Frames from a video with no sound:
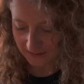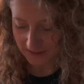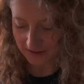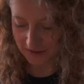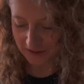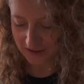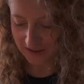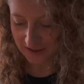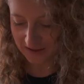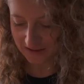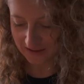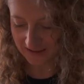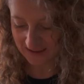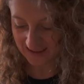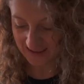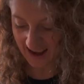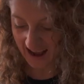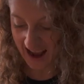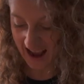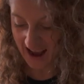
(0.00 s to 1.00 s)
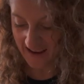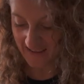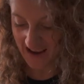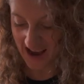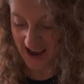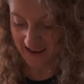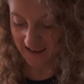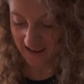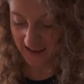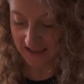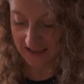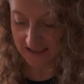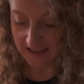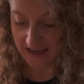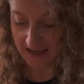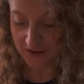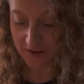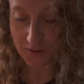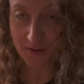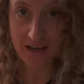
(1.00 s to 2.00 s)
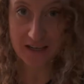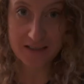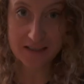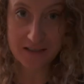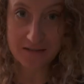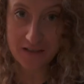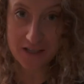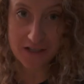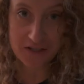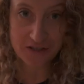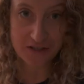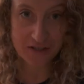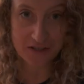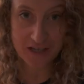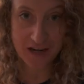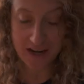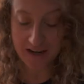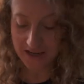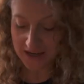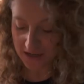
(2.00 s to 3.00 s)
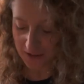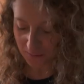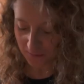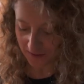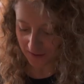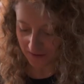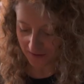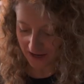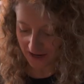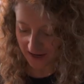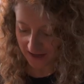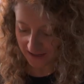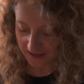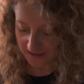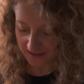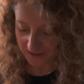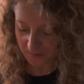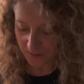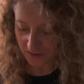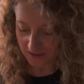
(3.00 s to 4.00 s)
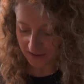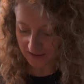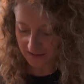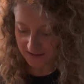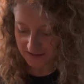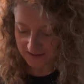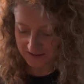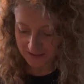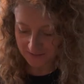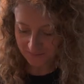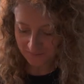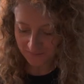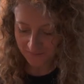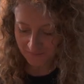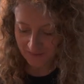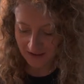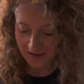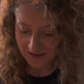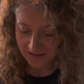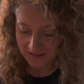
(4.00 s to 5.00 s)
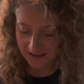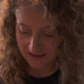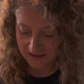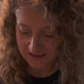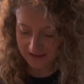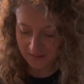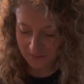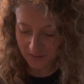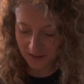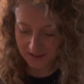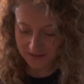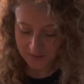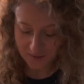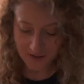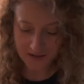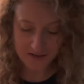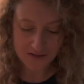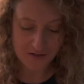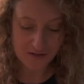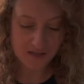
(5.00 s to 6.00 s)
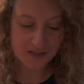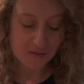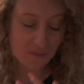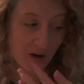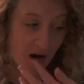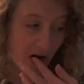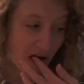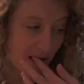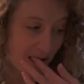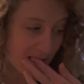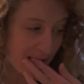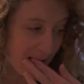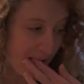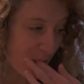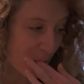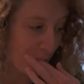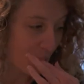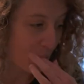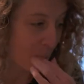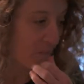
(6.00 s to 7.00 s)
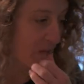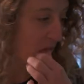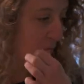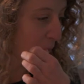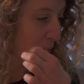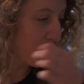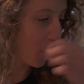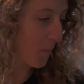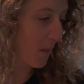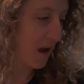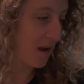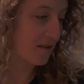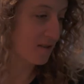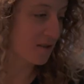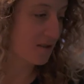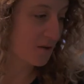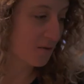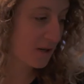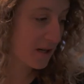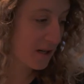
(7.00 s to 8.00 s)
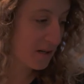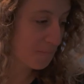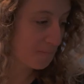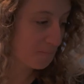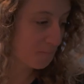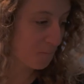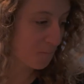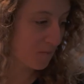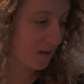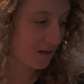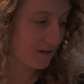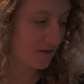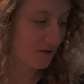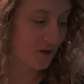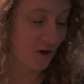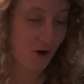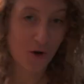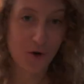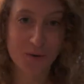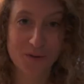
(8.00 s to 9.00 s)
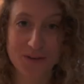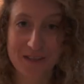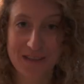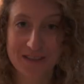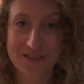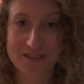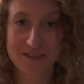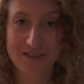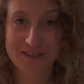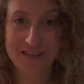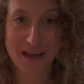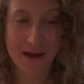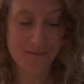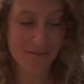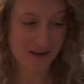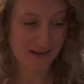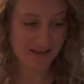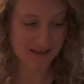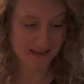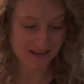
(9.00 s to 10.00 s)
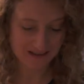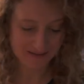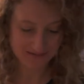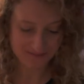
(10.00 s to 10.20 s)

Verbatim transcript: Let's just have at her. He said the rest of it you just gotta eat with your hands because that's the best way to experience it and do it. So let's just get messy.